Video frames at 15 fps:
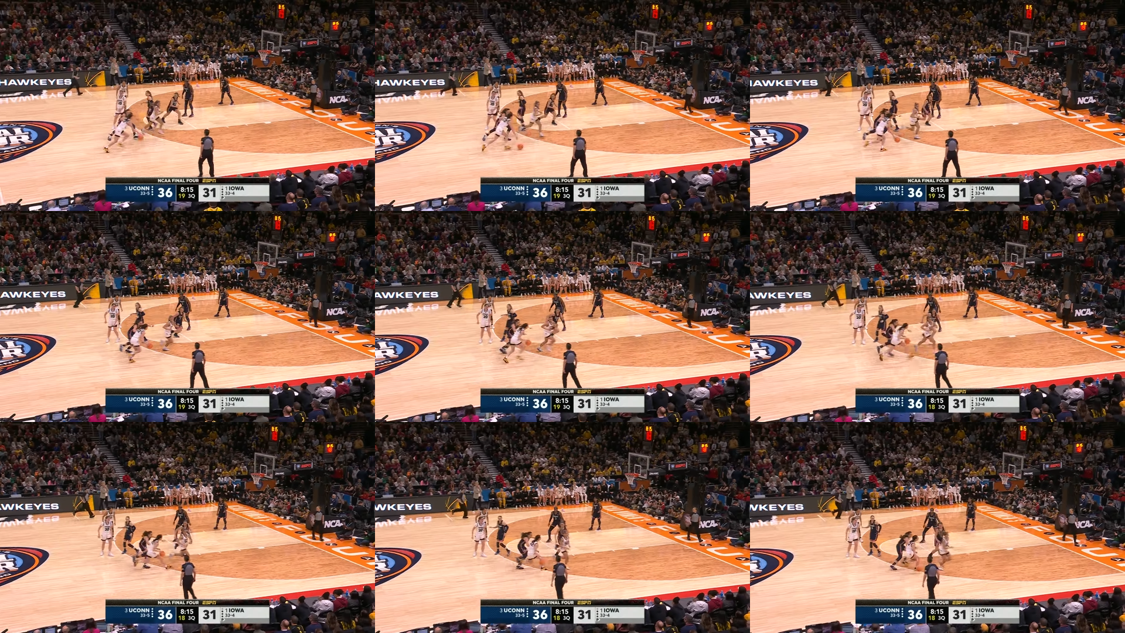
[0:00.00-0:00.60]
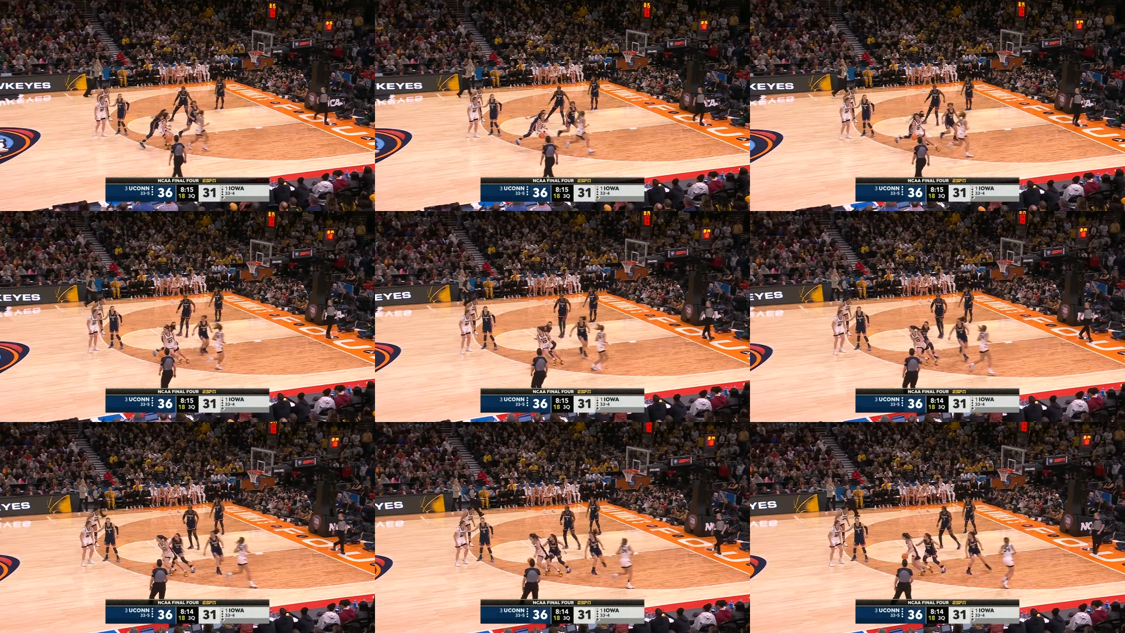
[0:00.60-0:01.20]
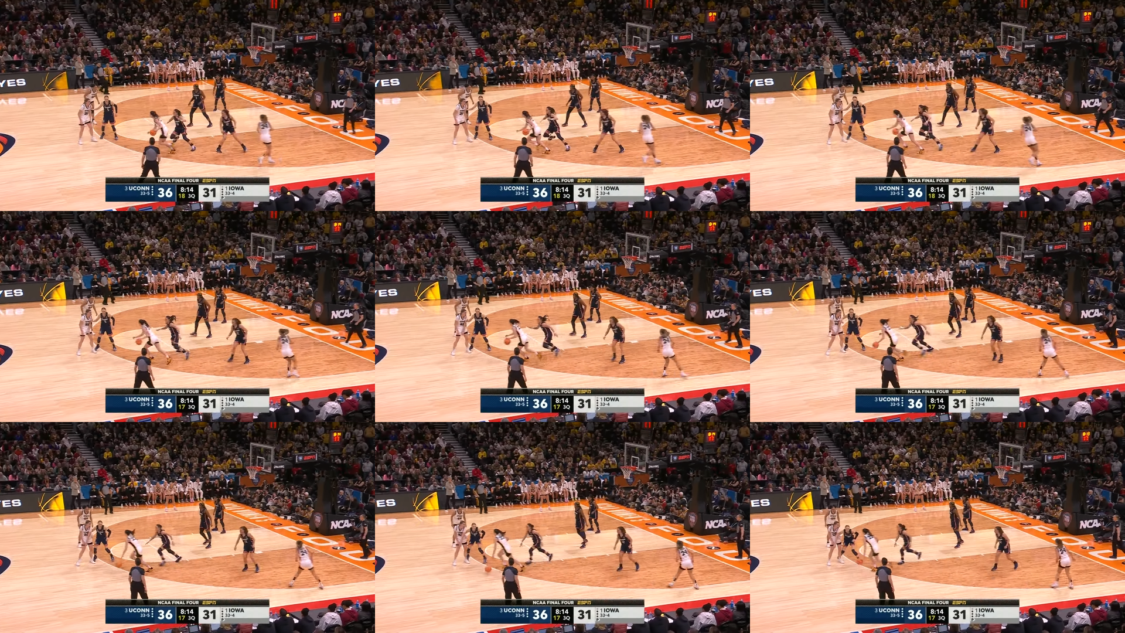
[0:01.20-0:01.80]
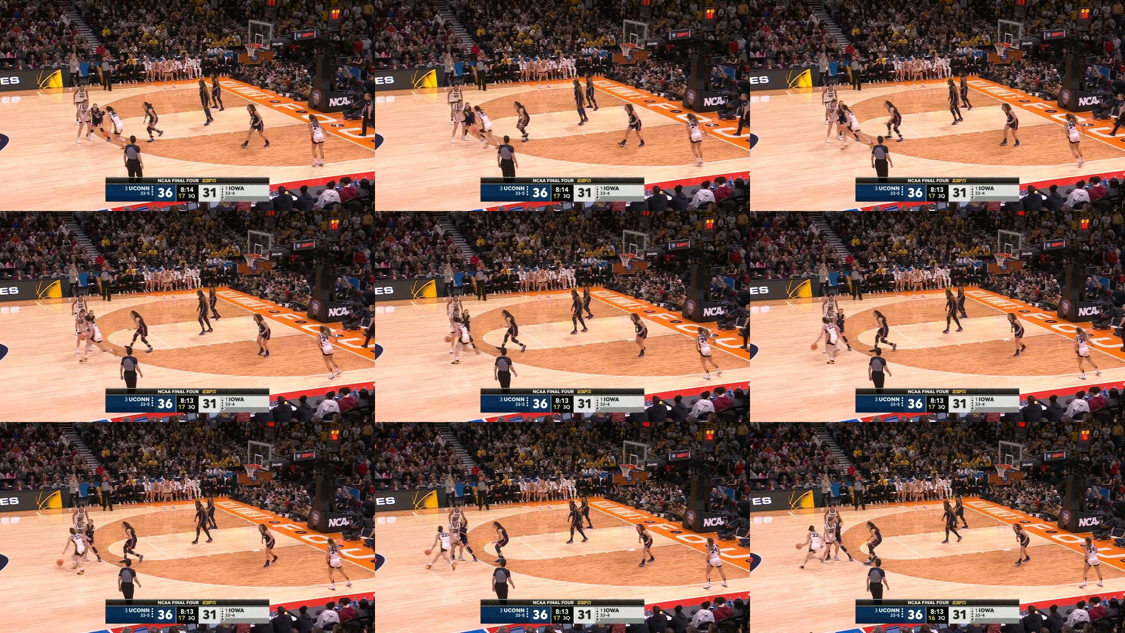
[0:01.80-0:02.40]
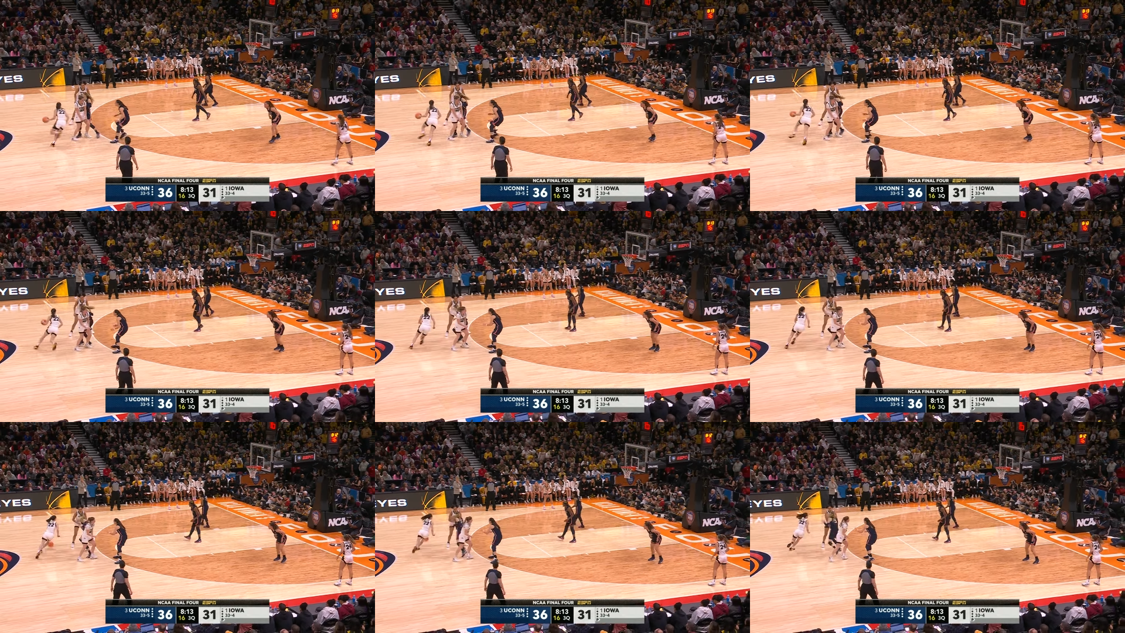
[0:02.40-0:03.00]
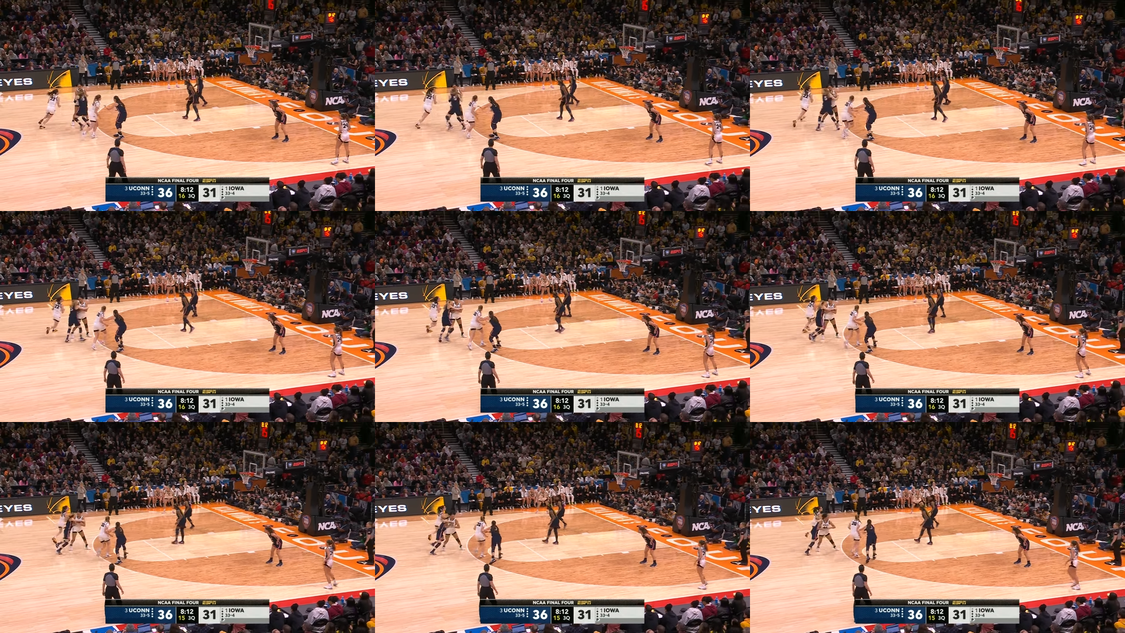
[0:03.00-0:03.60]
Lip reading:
Nobody's mouth can be seen.